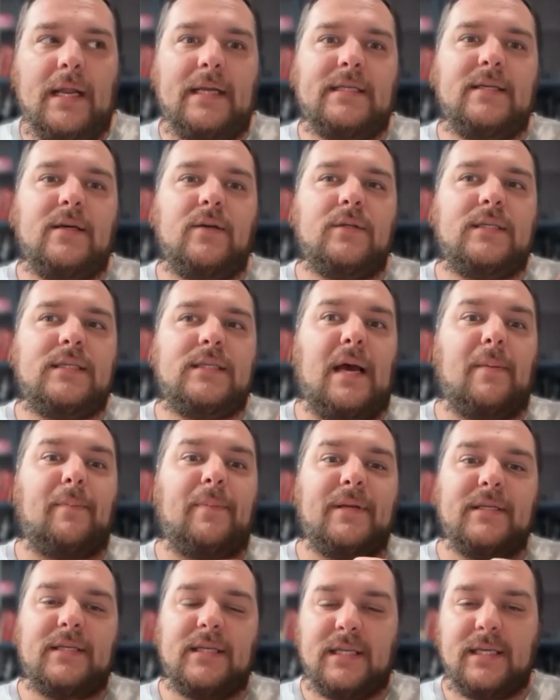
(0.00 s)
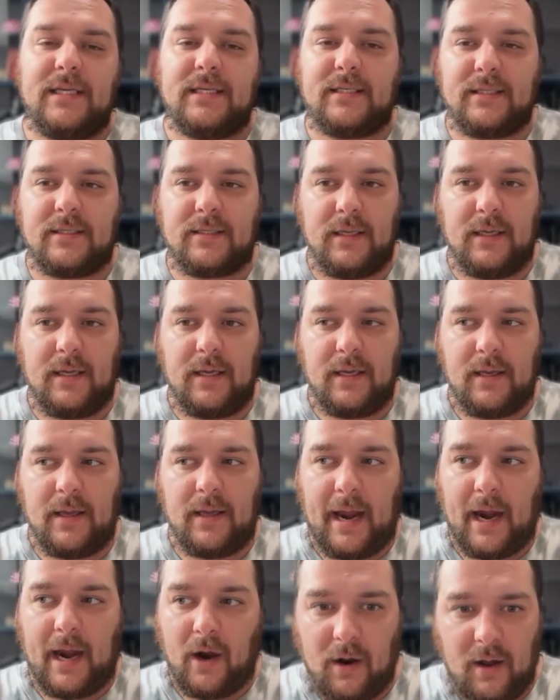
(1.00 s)
to step into this
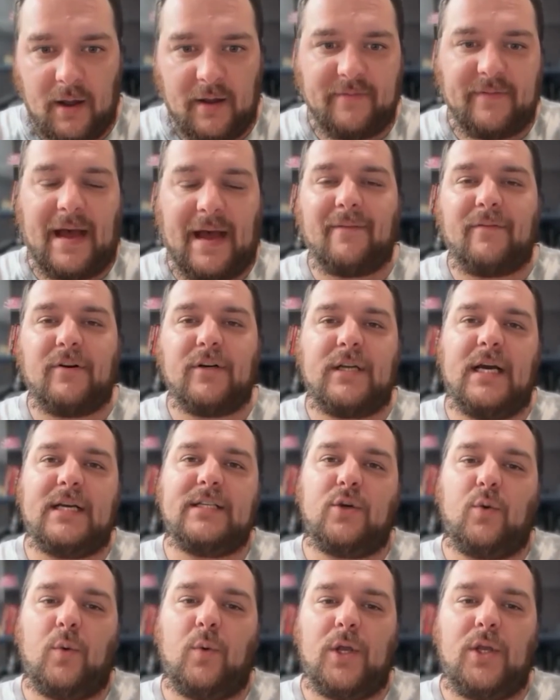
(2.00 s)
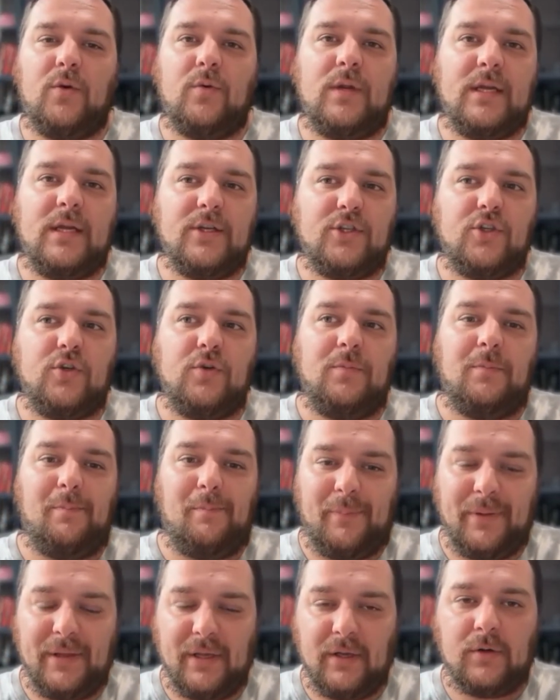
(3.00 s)
era of advertising where you need to
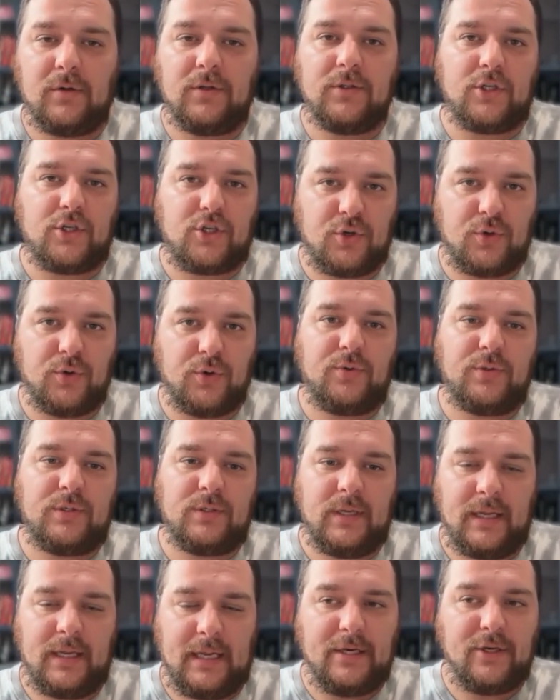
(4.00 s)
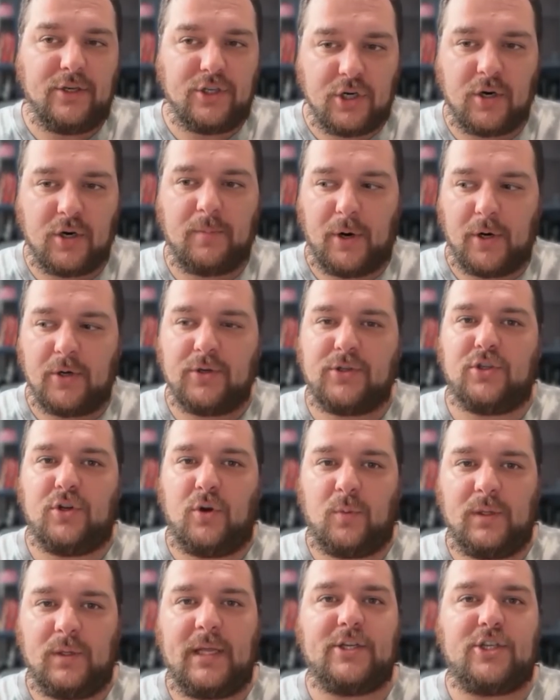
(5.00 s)
build true
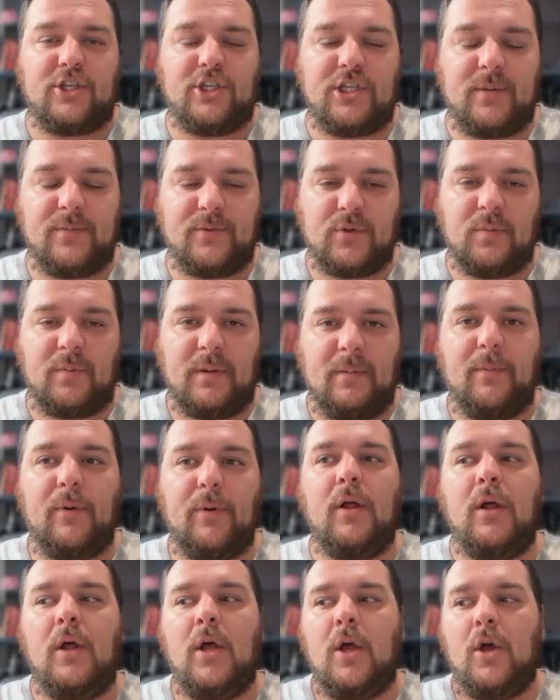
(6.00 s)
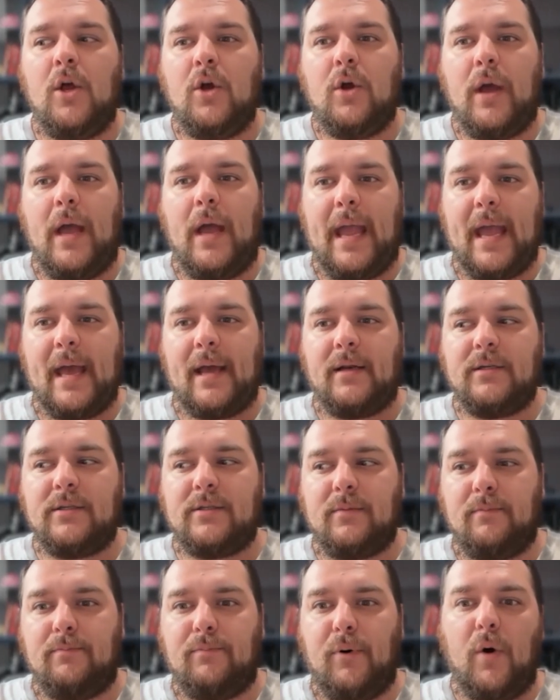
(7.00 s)
interpersonal relationships with people and
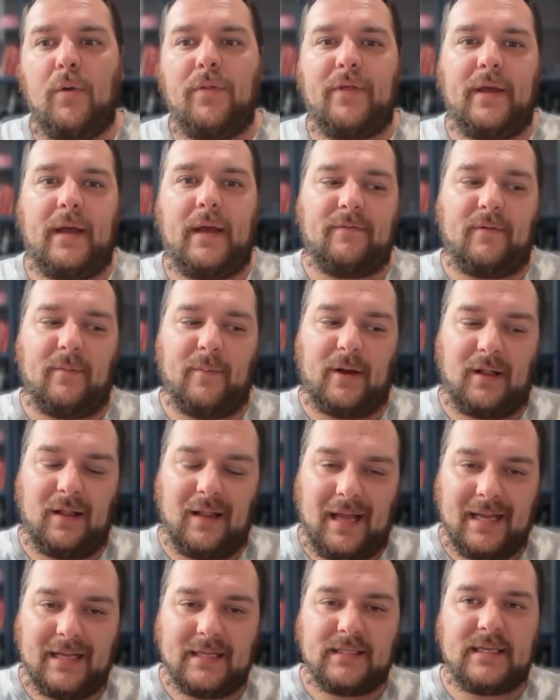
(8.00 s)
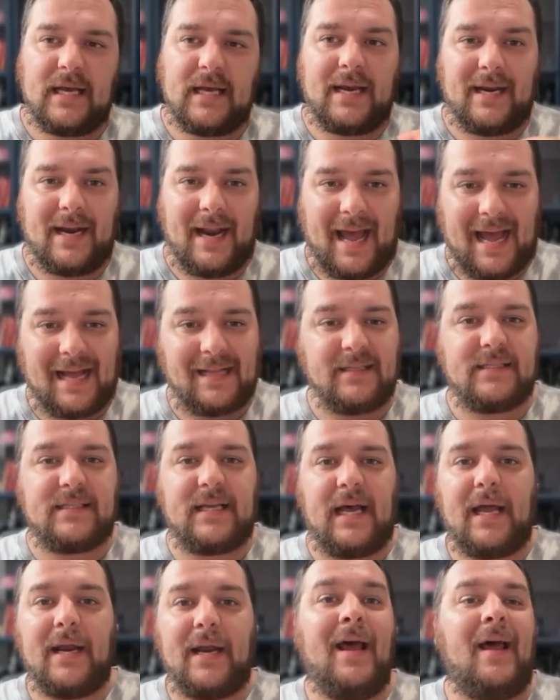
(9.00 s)
both from a client side, an ad
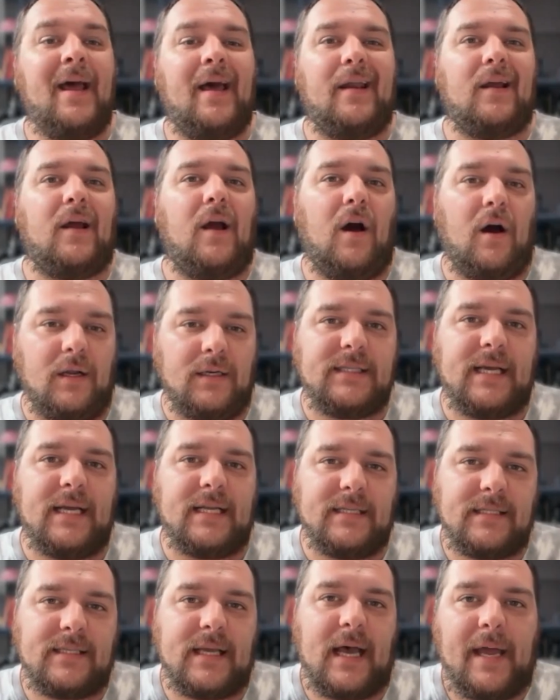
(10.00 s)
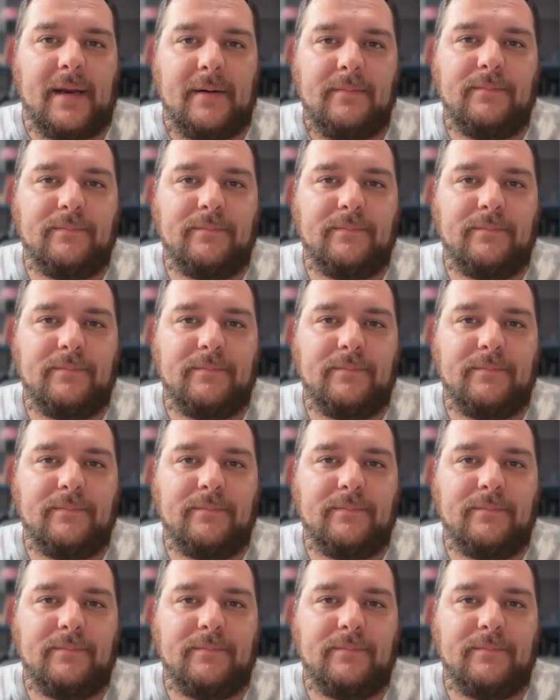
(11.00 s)
side, and a content side.